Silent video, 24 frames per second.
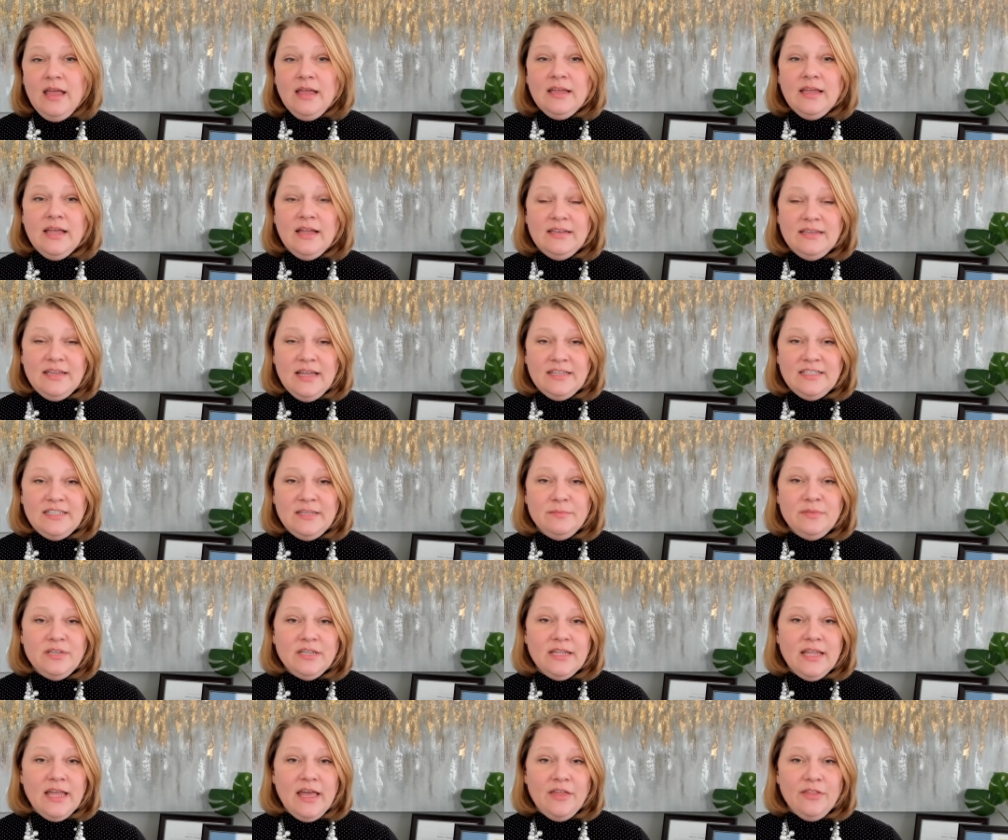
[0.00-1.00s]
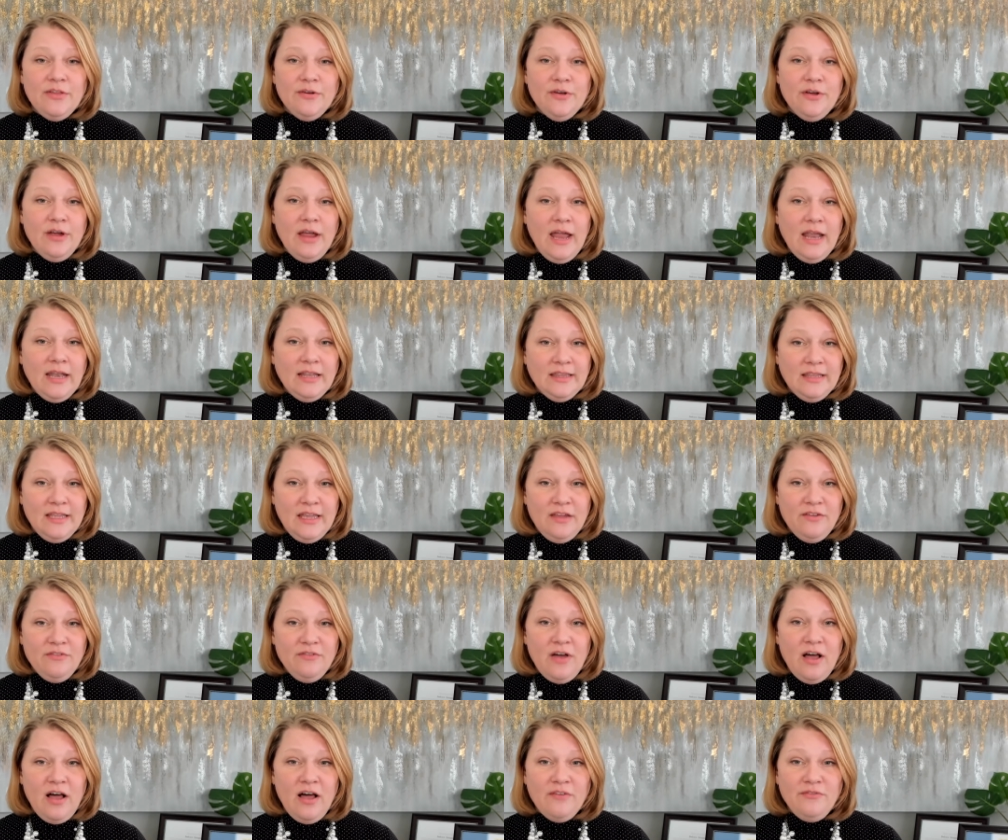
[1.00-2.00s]
condense them together and
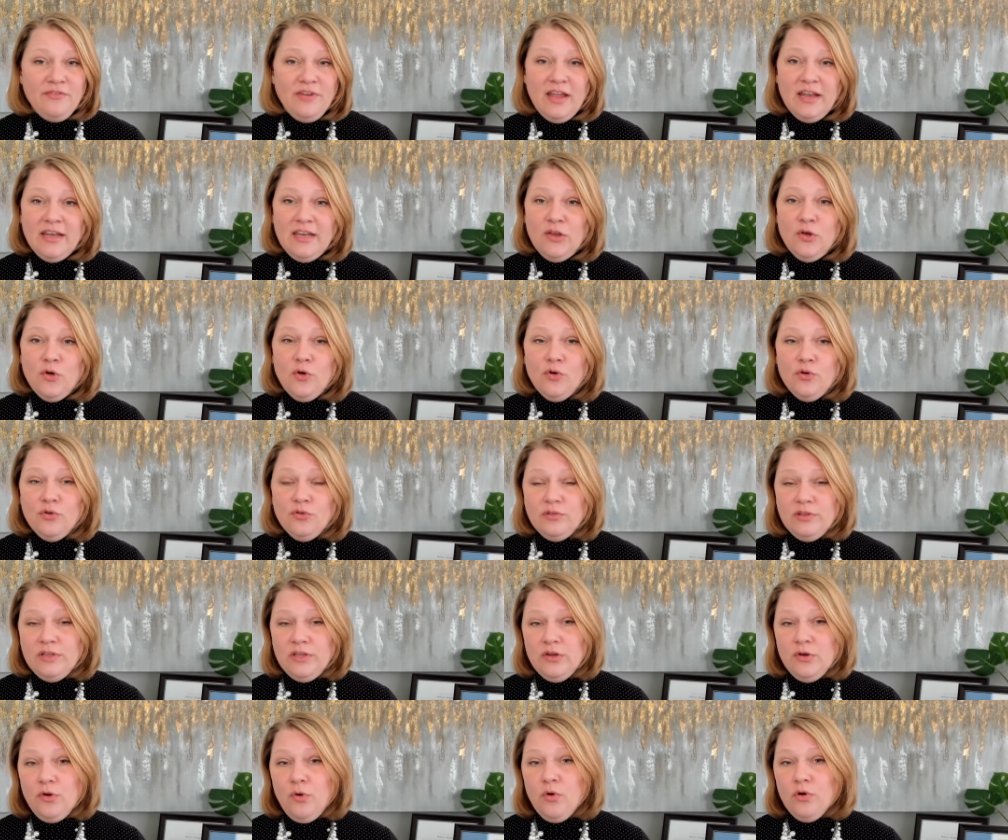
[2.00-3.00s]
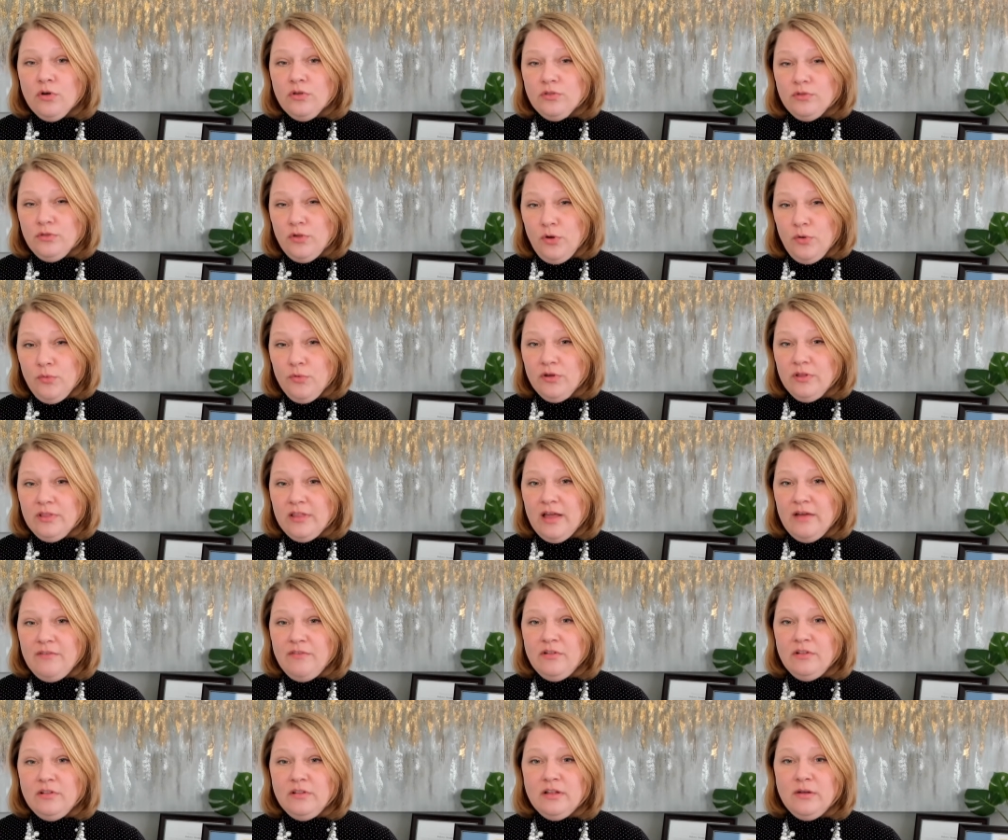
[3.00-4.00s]
leave off any early or lower
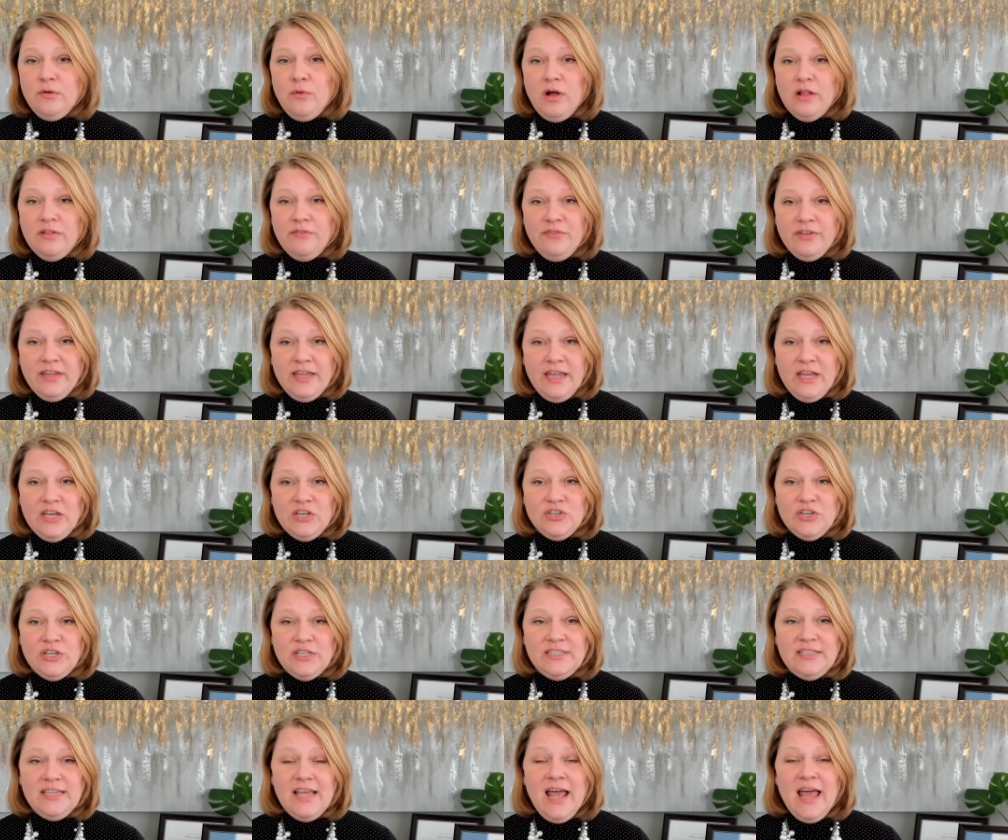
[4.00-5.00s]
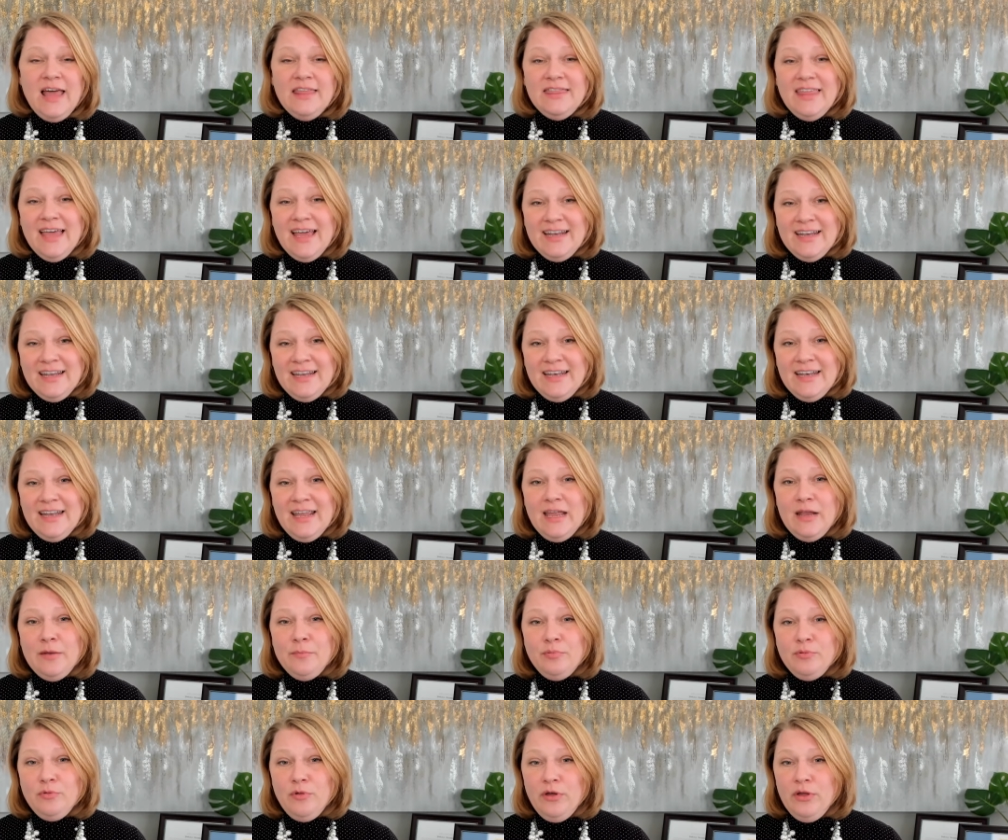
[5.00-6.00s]
level qualifications that an
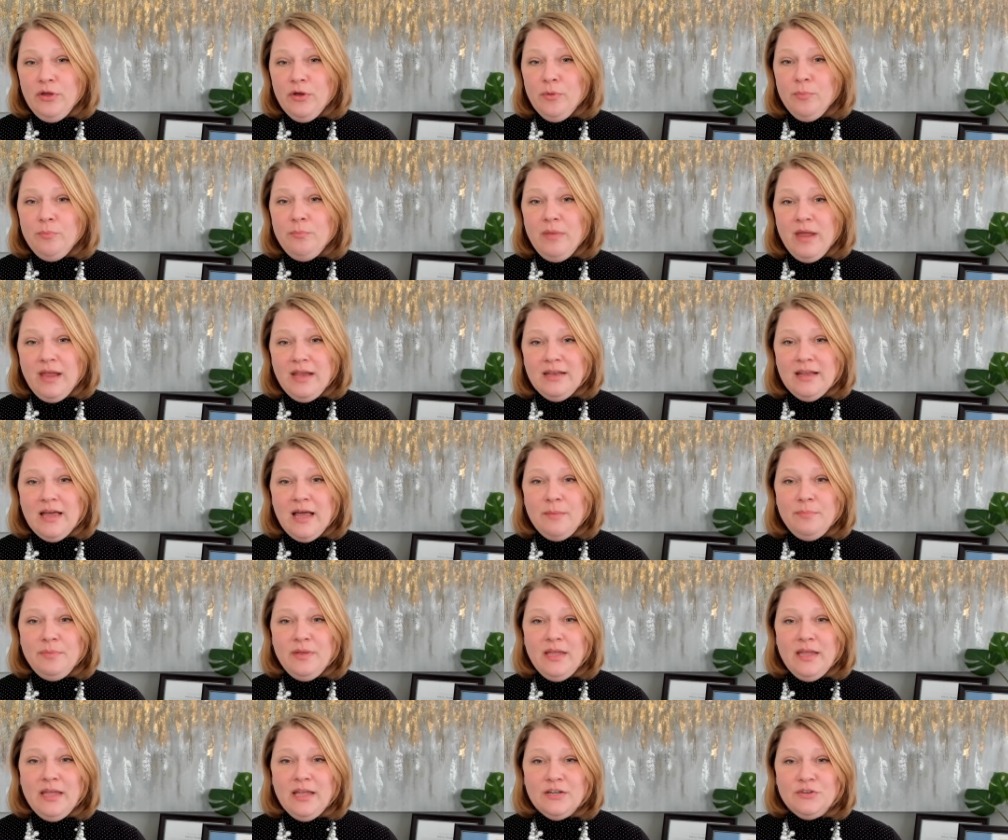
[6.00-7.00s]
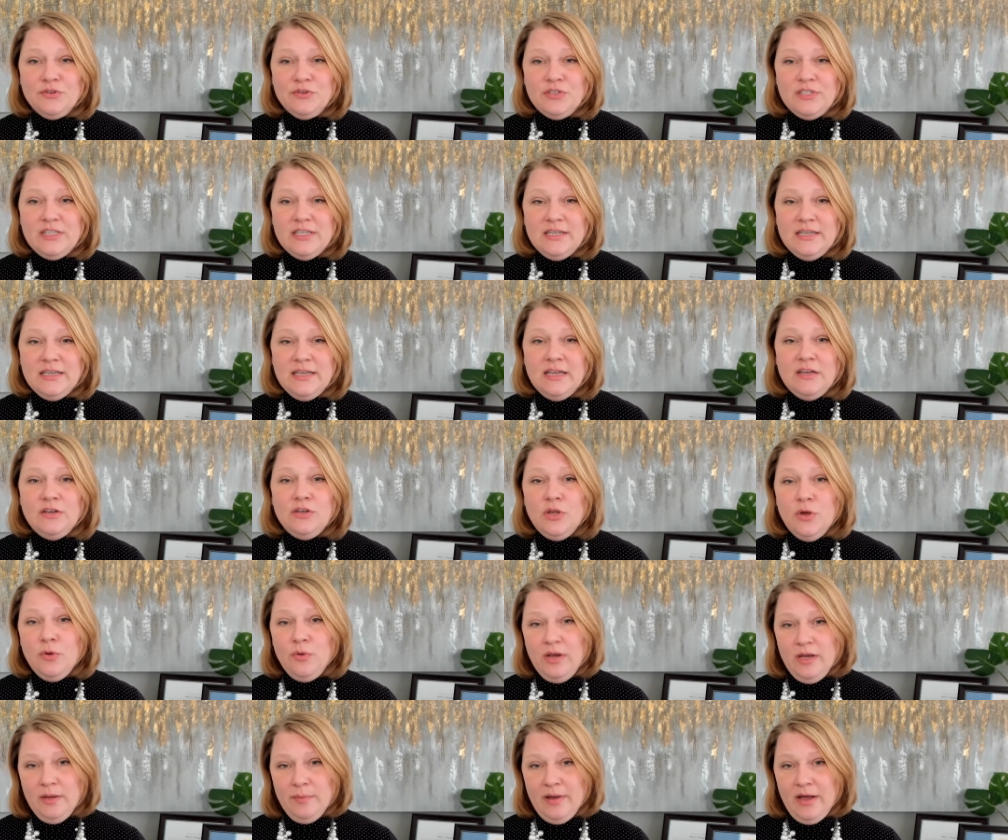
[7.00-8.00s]
employer may not be interested in
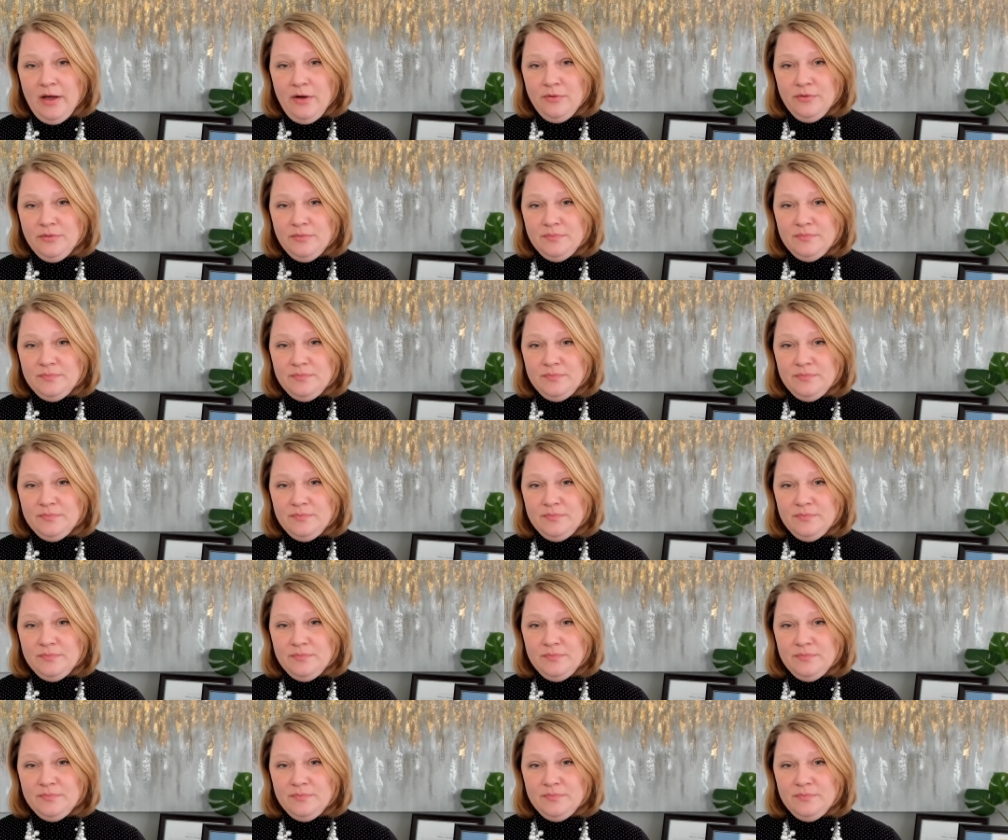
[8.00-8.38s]
knowing about.